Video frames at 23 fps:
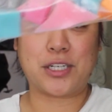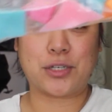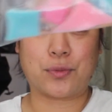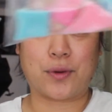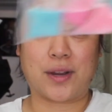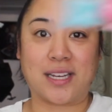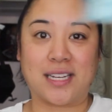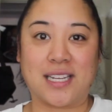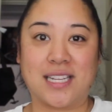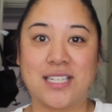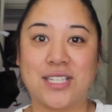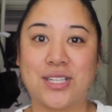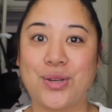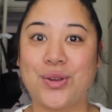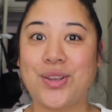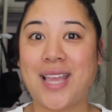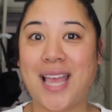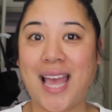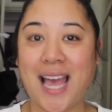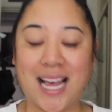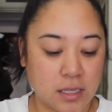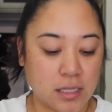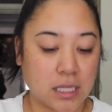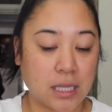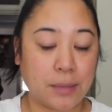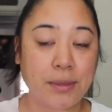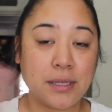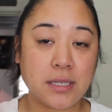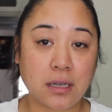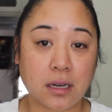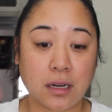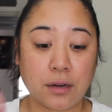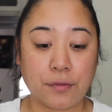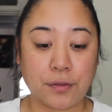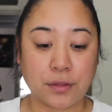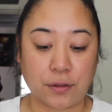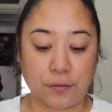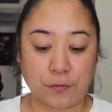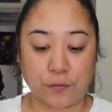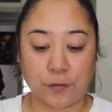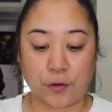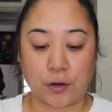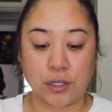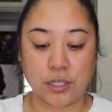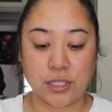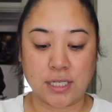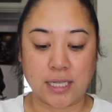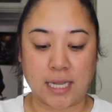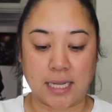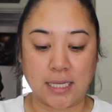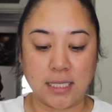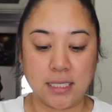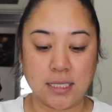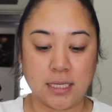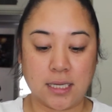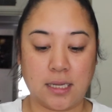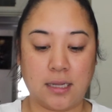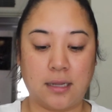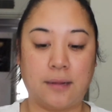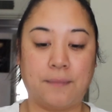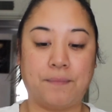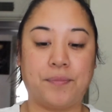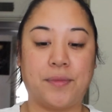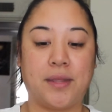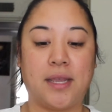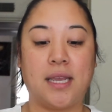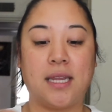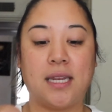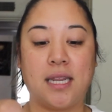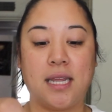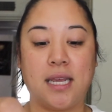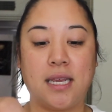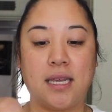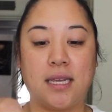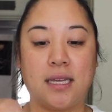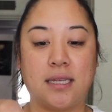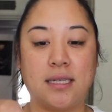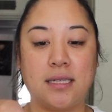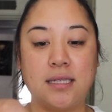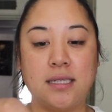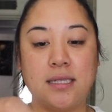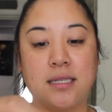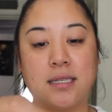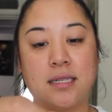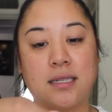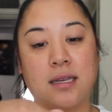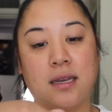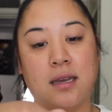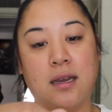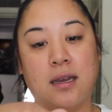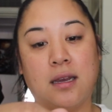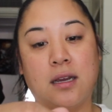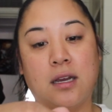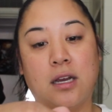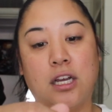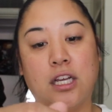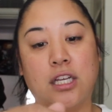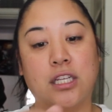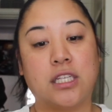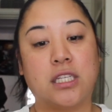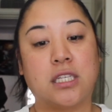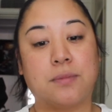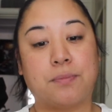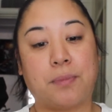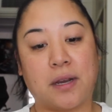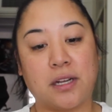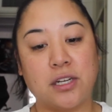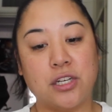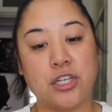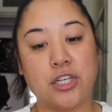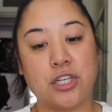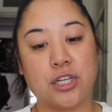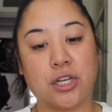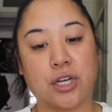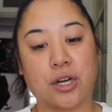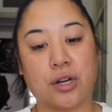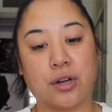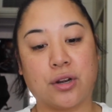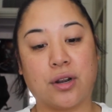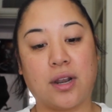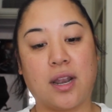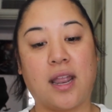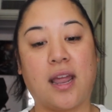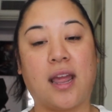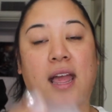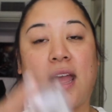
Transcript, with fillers: each one. So yeah. Let me start off with the first scent. It is Spun Sugar